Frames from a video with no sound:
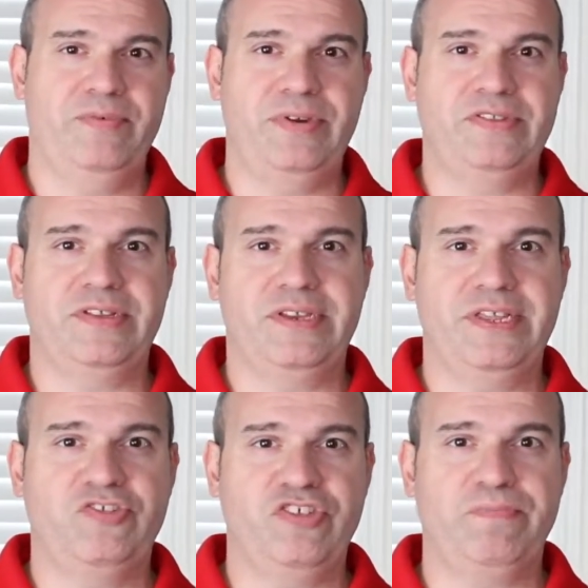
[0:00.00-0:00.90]

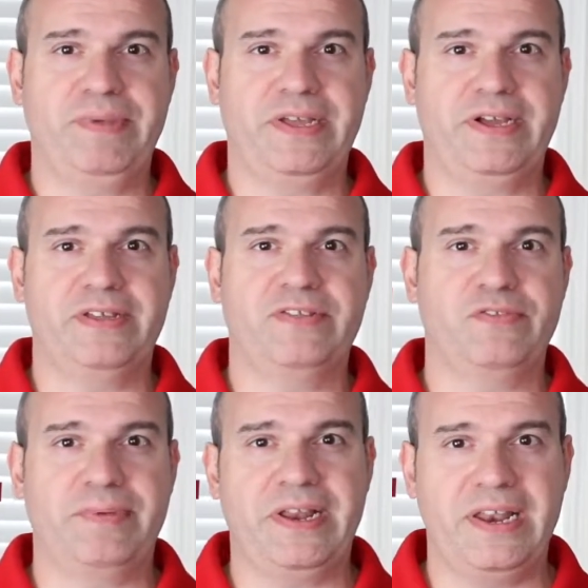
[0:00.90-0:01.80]
recently just because
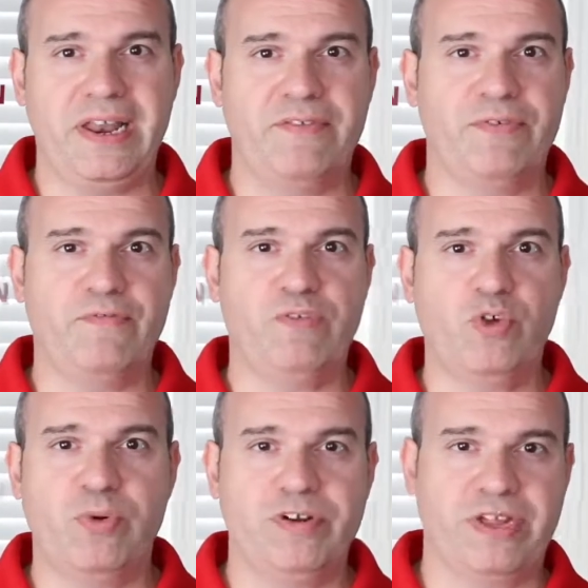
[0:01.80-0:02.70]
there's been a lot of
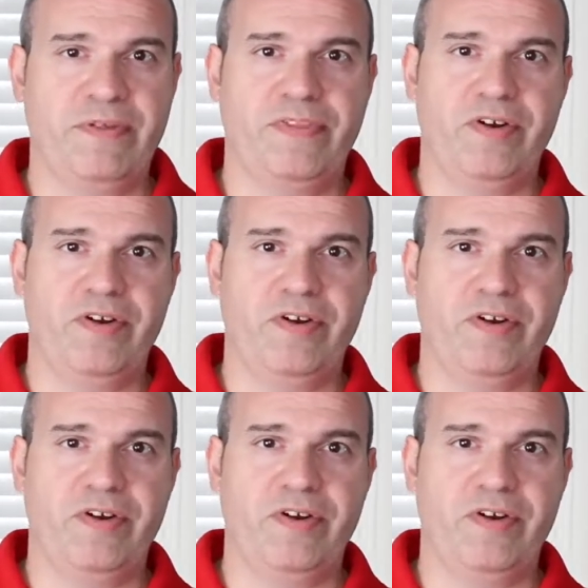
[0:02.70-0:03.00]
reviewers out